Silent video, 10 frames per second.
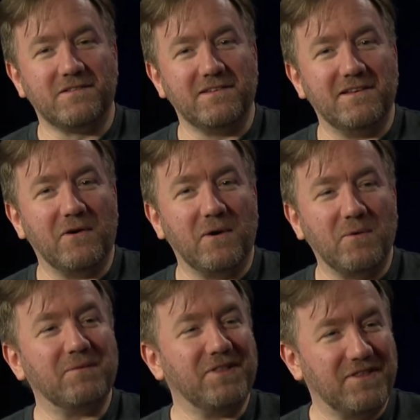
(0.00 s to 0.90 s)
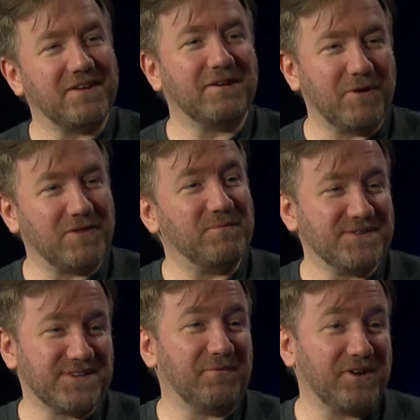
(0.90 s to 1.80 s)
You know, I want to be thinking about the
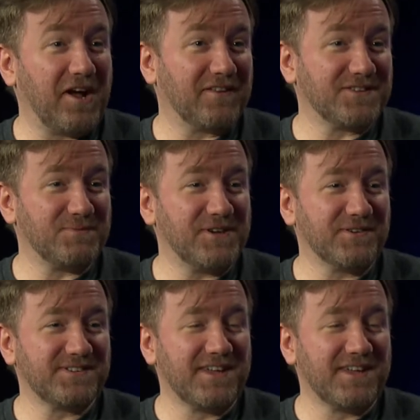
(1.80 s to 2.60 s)
music coming out of the speakers.